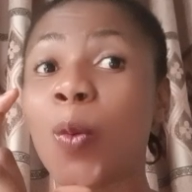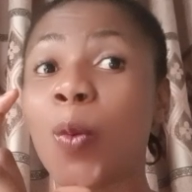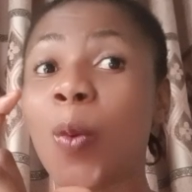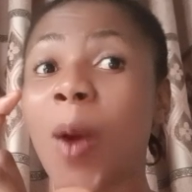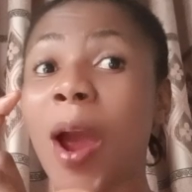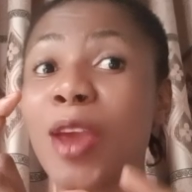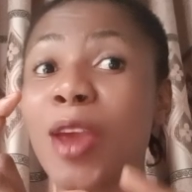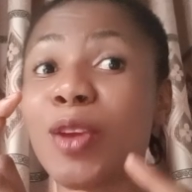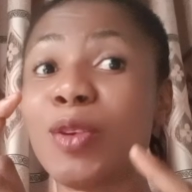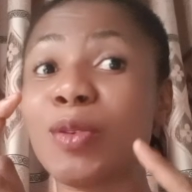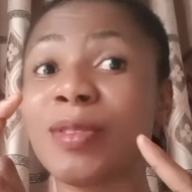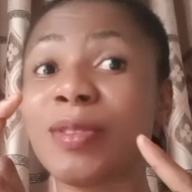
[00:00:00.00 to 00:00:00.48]

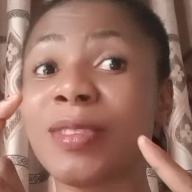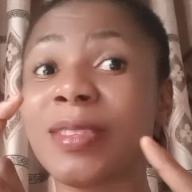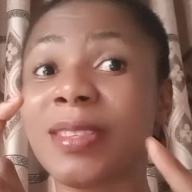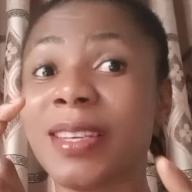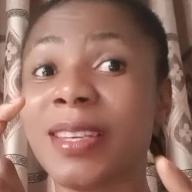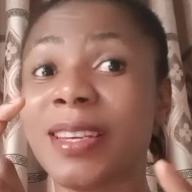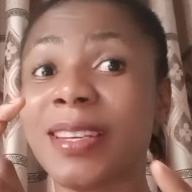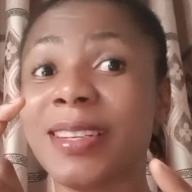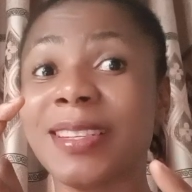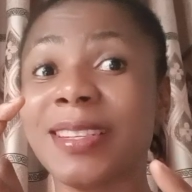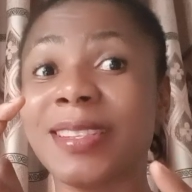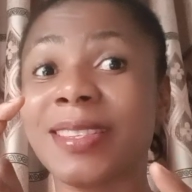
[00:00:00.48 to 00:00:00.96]
while you
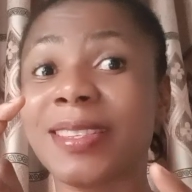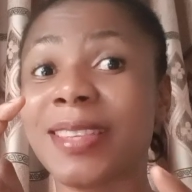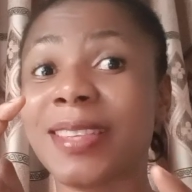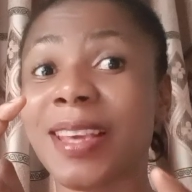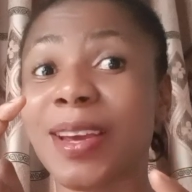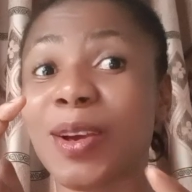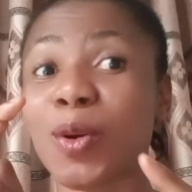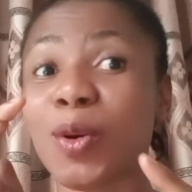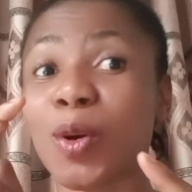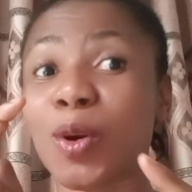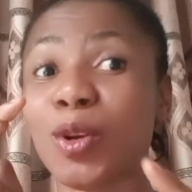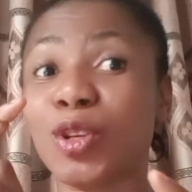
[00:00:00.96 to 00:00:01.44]
see the
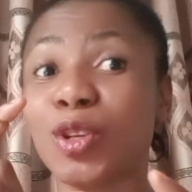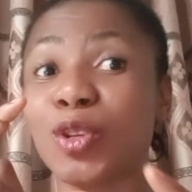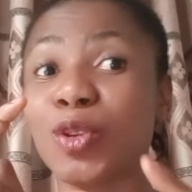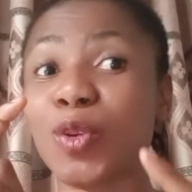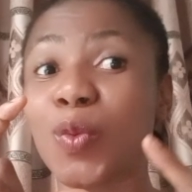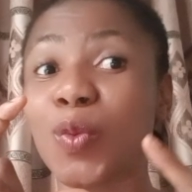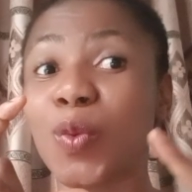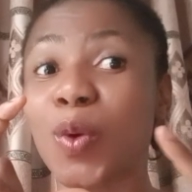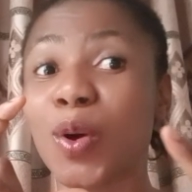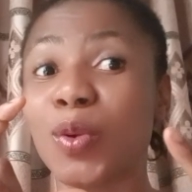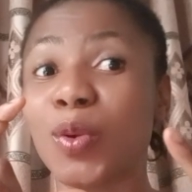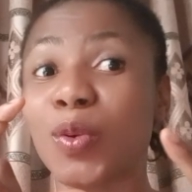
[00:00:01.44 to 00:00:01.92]
second,
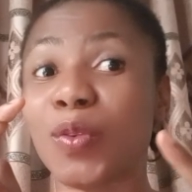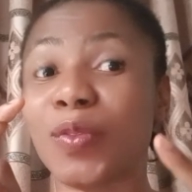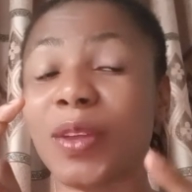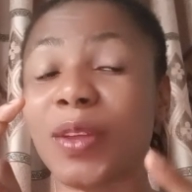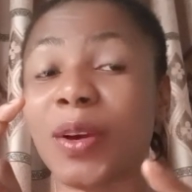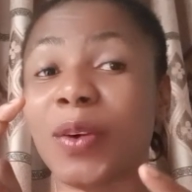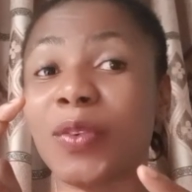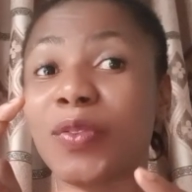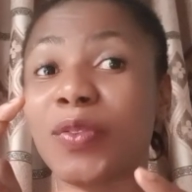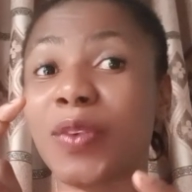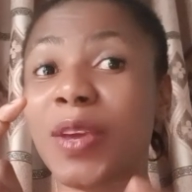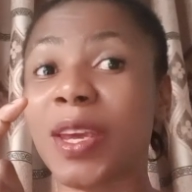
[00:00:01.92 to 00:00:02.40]
one of
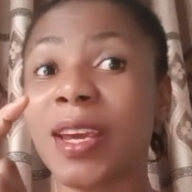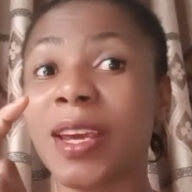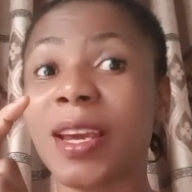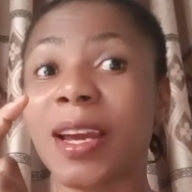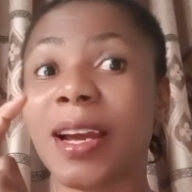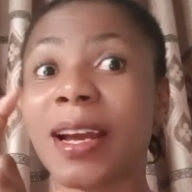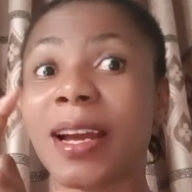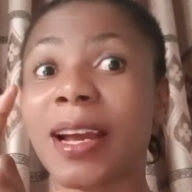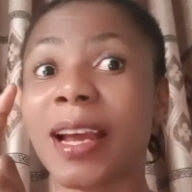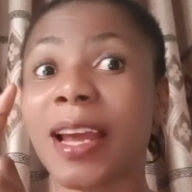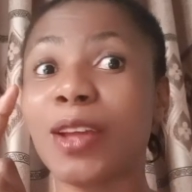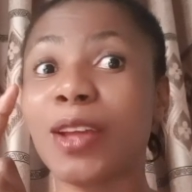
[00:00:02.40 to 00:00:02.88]
the
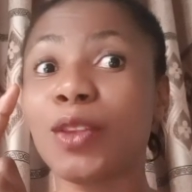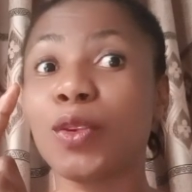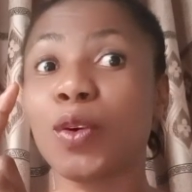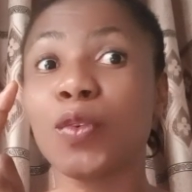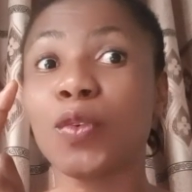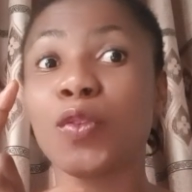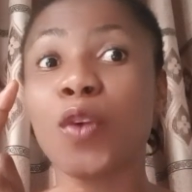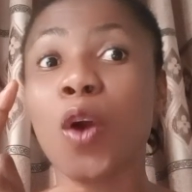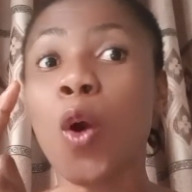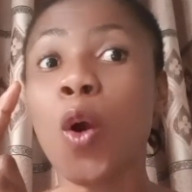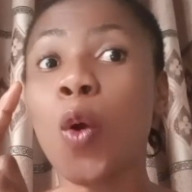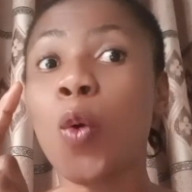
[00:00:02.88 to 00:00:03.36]
finger kind
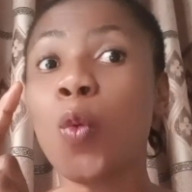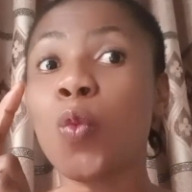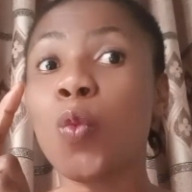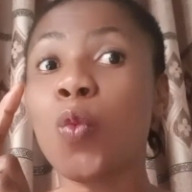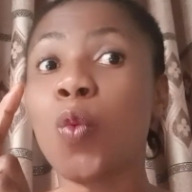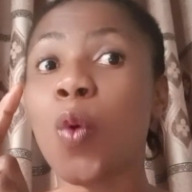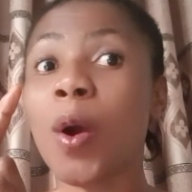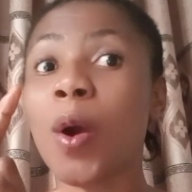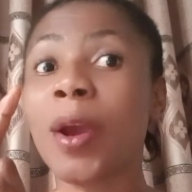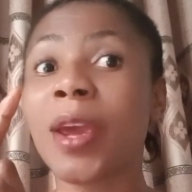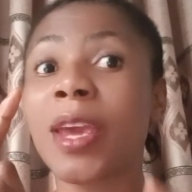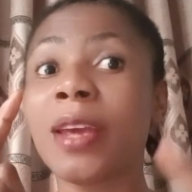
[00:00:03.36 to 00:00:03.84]
of
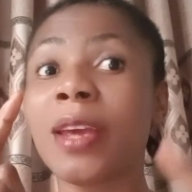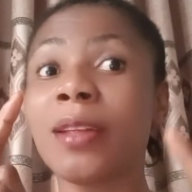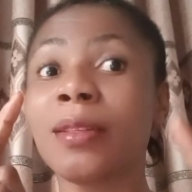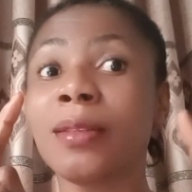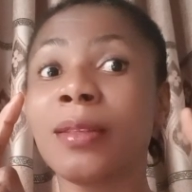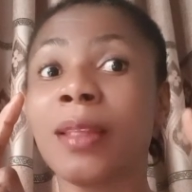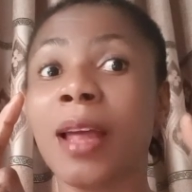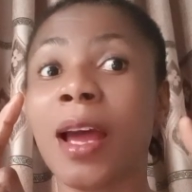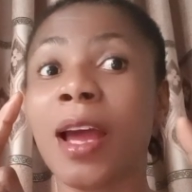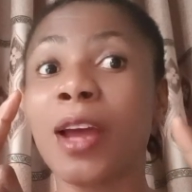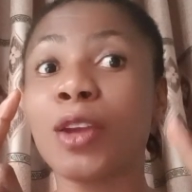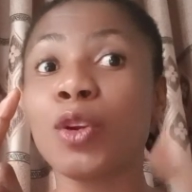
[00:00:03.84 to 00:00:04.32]

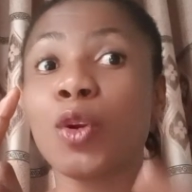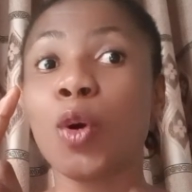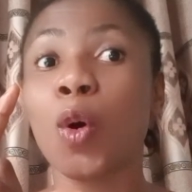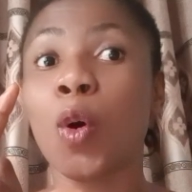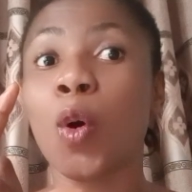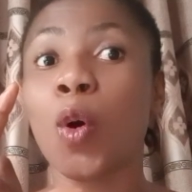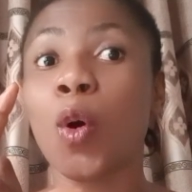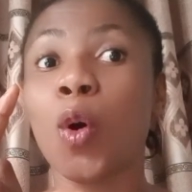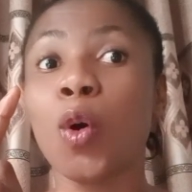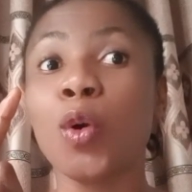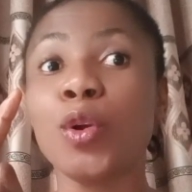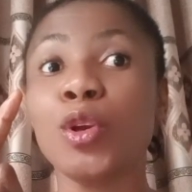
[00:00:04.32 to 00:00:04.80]
walking down
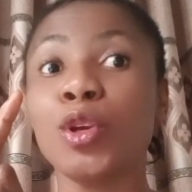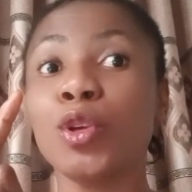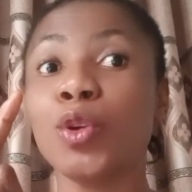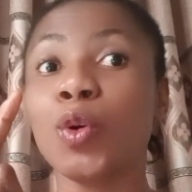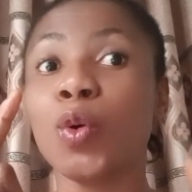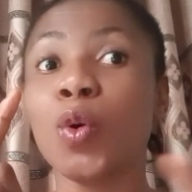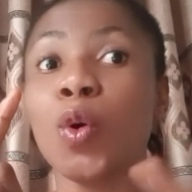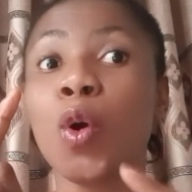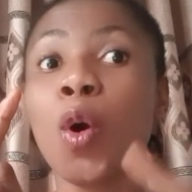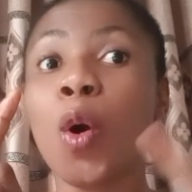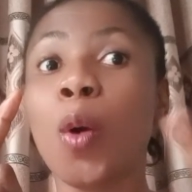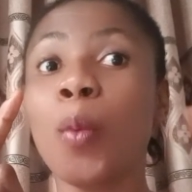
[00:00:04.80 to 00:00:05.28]
or
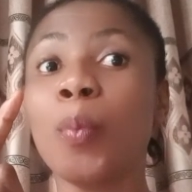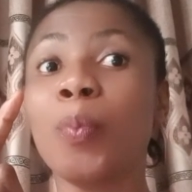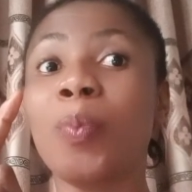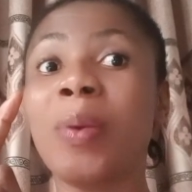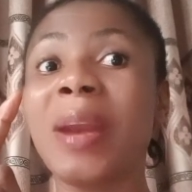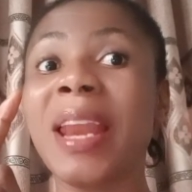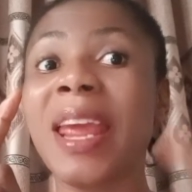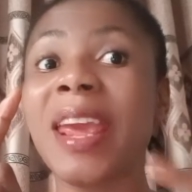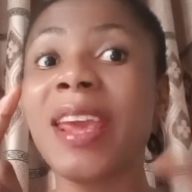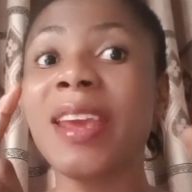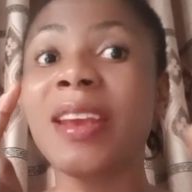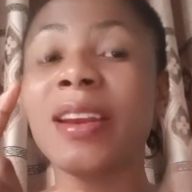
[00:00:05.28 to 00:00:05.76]

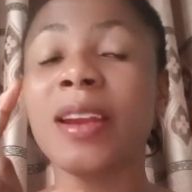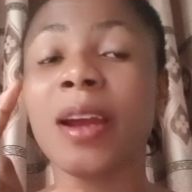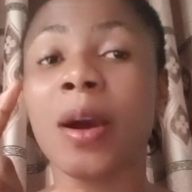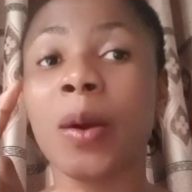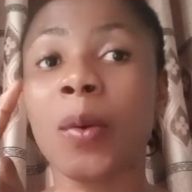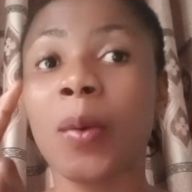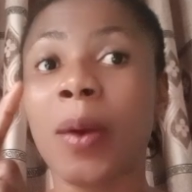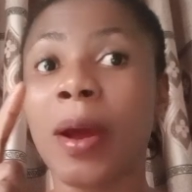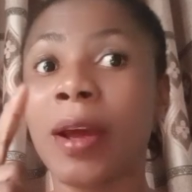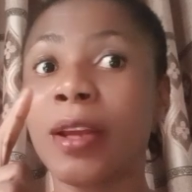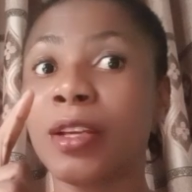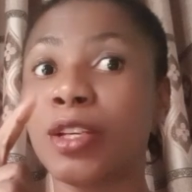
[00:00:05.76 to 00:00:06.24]
playing
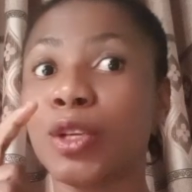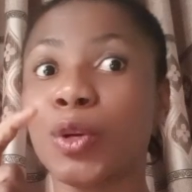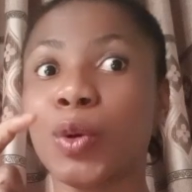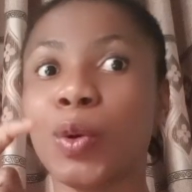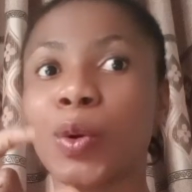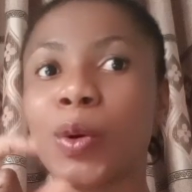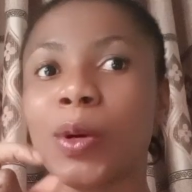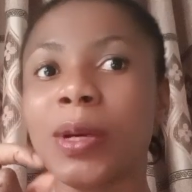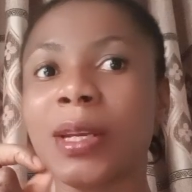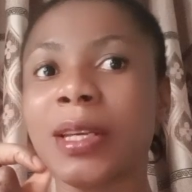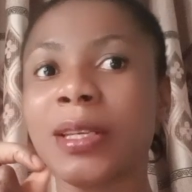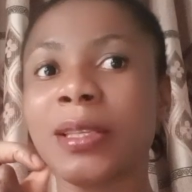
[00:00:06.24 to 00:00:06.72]
around the
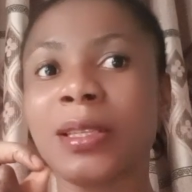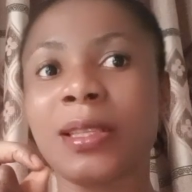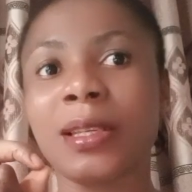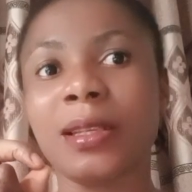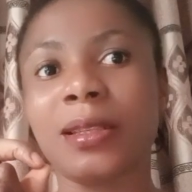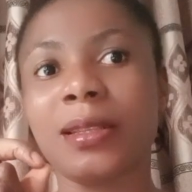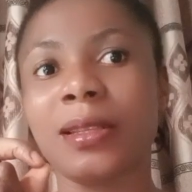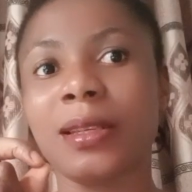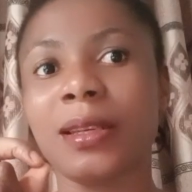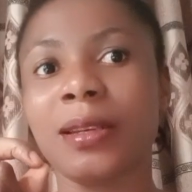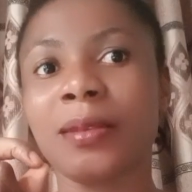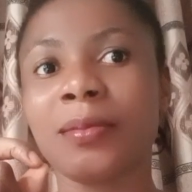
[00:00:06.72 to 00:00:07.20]
holy
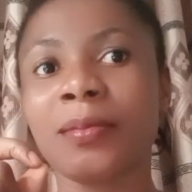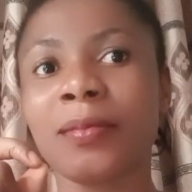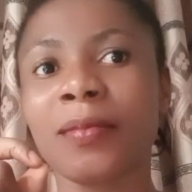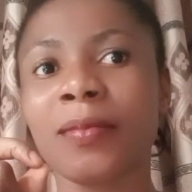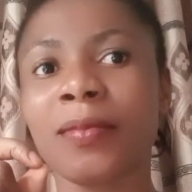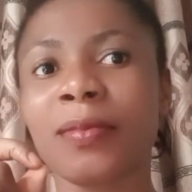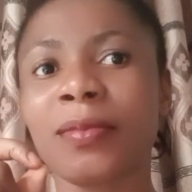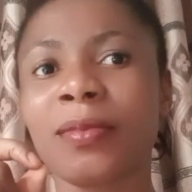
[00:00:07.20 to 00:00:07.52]
city.